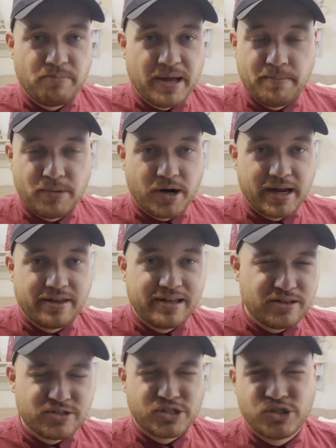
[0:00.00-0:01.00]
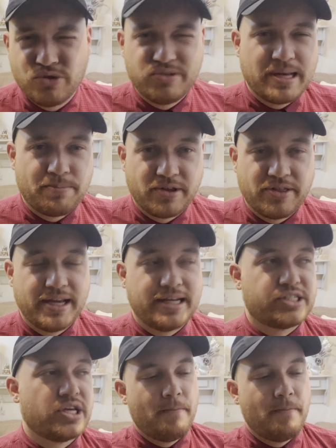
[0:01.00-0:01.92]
been birding? I think those are 2 separate things.